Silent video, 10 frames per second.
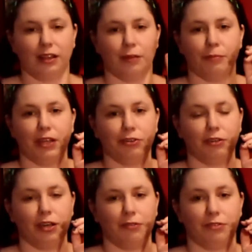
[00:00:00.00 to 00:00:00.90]
the
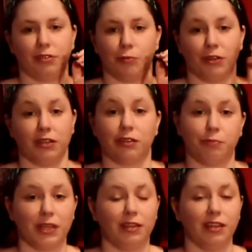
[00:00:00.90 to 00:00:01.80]
middle of someone
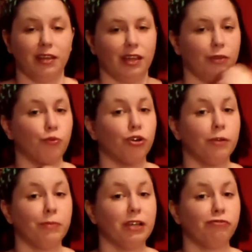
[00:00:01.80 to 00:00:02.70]
speaking, it
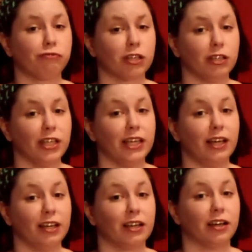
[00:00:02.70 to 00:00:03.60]
would have been
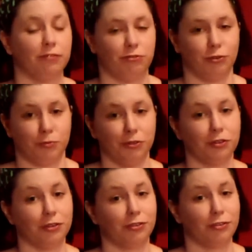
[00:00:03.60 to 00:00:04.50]
really
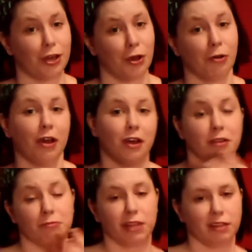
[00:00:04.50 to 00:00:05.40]
uncomfortable. So
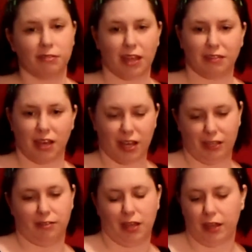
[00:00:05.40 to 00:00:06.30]
just as a
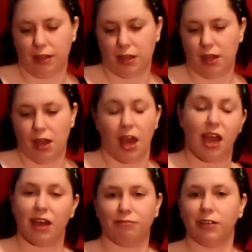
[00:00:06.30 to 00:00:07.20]
hindsight.
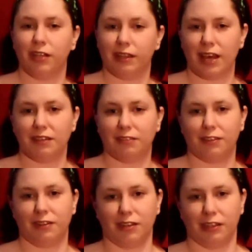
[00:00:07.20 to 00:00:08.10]
And really
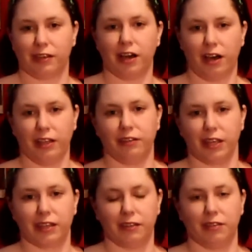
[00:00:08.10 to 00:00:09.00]
that's it on the cons.
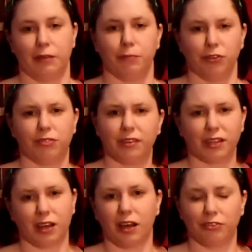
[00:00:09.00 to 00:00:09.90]
Like I said, most
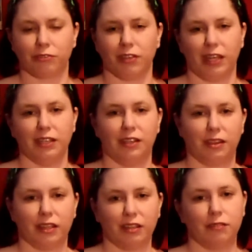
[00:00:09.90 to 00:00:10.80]
of the cons are
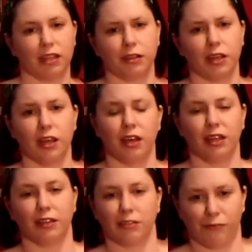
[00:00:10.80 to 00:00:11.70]
related things that
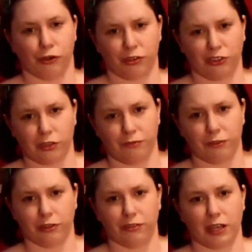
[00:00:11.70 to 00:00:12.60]
it's a
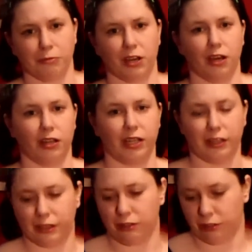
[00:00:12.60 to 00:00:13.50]
first time con
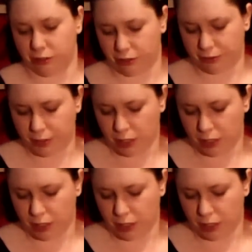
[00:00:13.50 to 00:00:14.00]
and they'll learn.